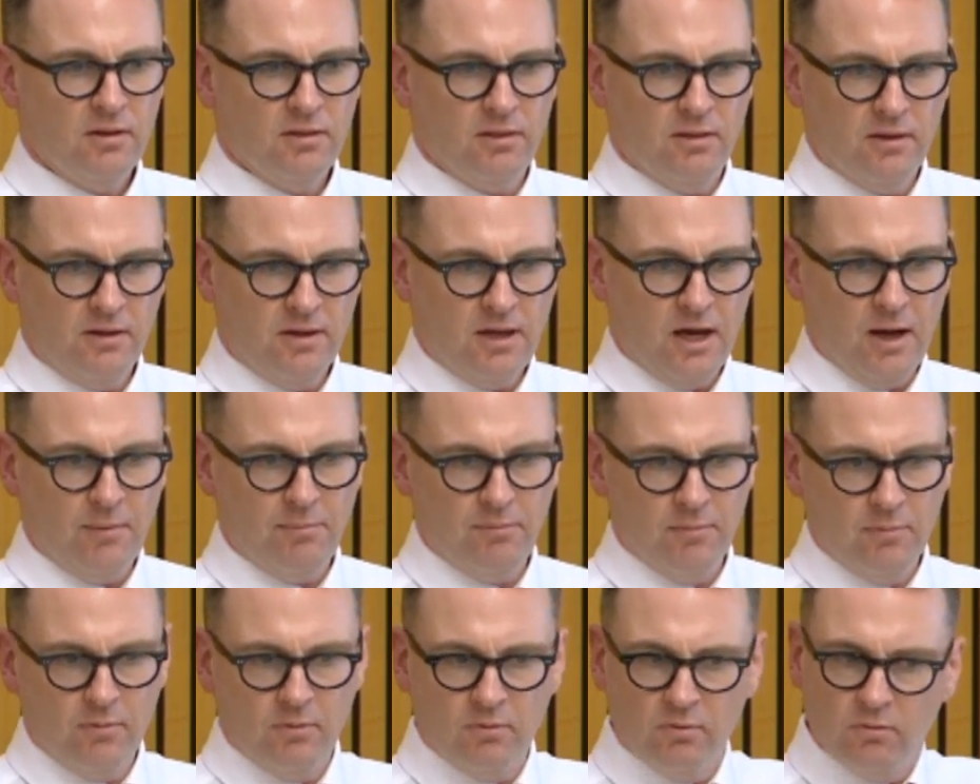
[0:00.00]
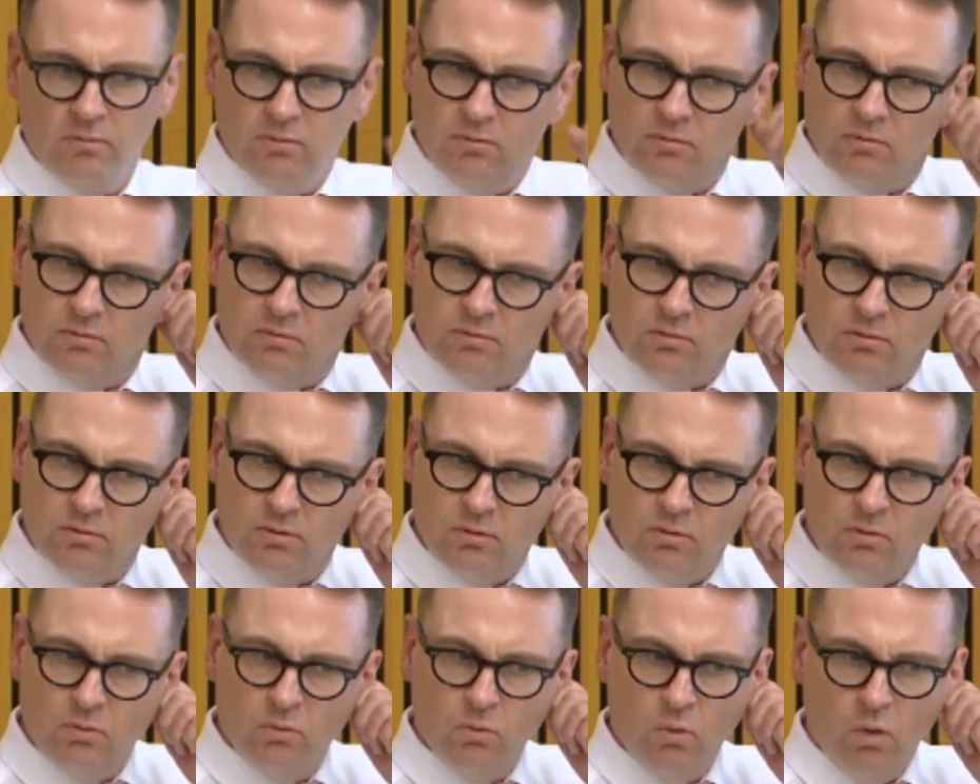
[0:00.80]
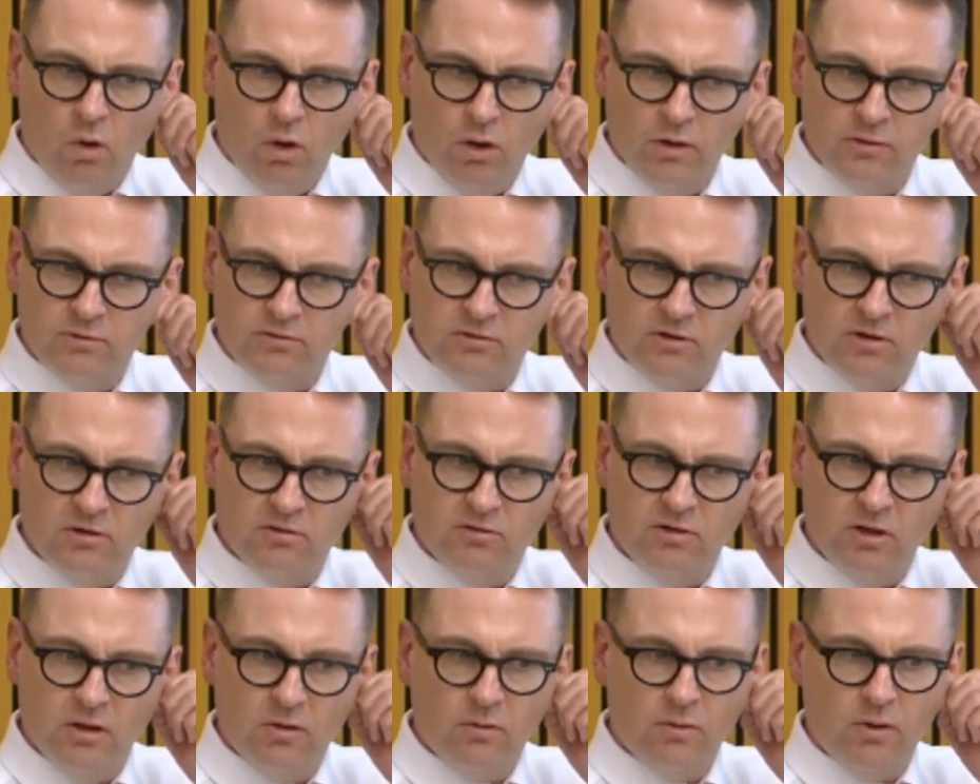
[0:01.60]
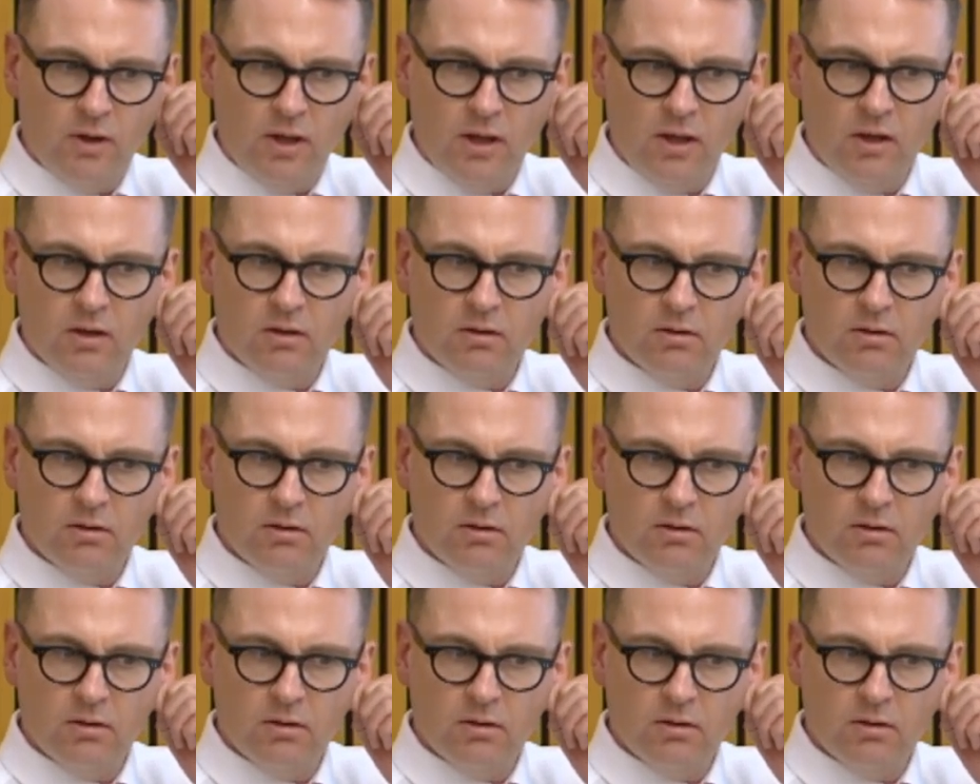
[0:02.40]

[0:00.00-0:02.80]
the government was considering